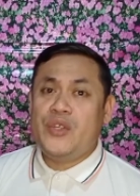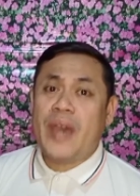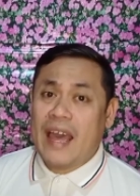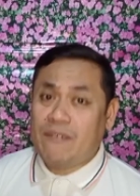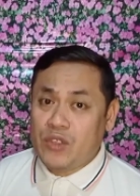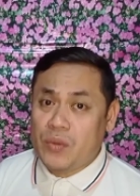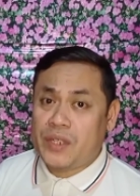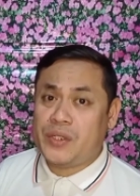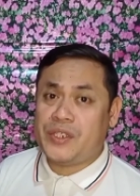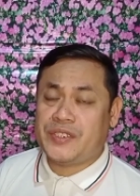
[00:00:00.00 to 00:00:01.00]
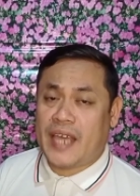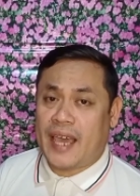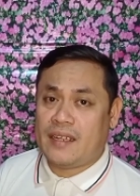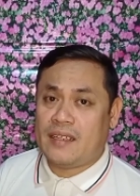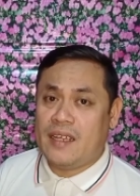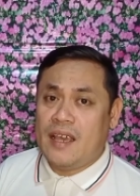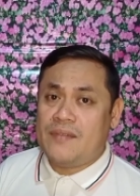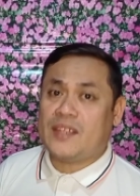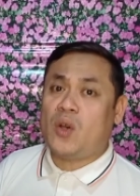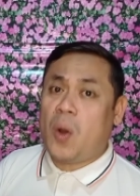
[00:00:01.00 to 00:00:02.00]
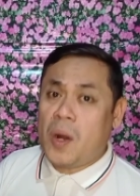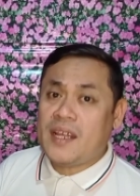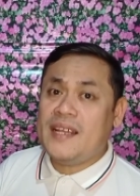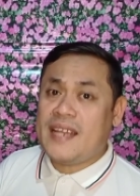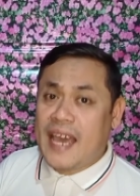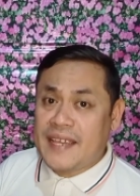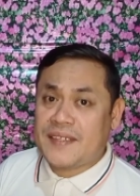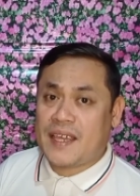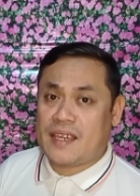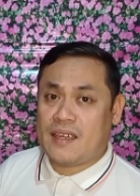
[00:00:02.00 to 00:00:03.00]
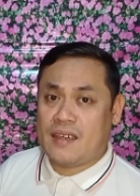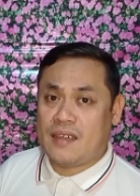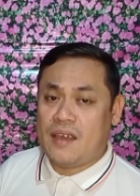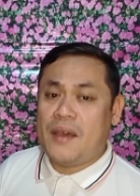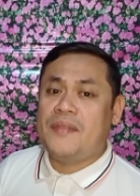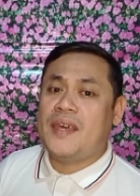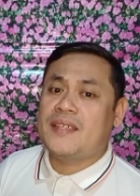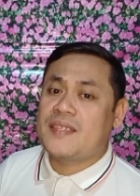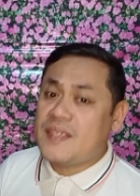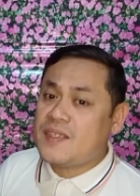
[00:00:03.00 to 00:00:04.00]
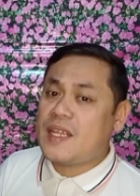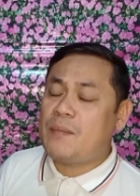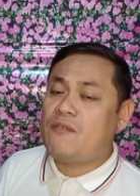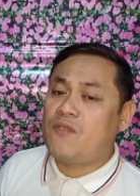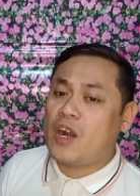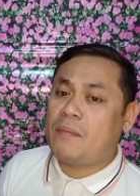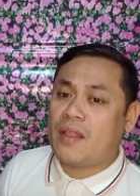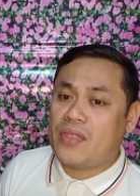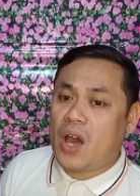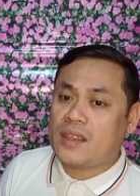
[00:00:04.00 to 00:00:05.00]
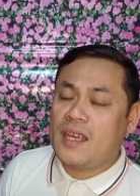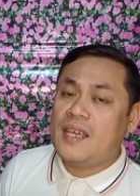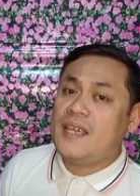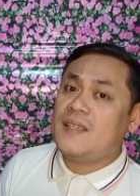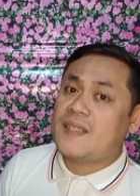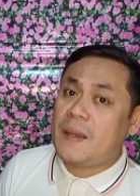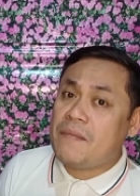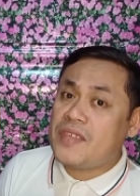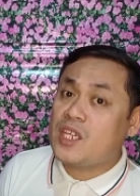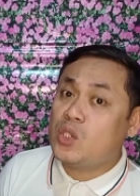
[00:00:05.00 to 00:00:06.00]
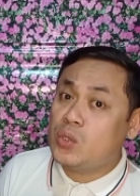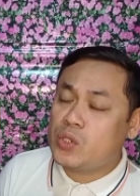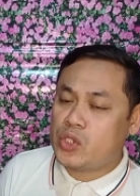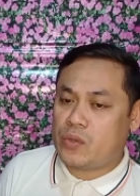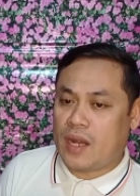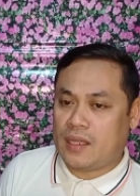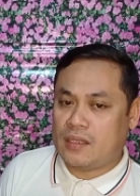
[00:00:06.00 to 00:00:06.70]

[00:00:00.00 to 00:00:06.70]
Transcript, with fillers: You have to understand that organizing this system of formal thought is something cultural.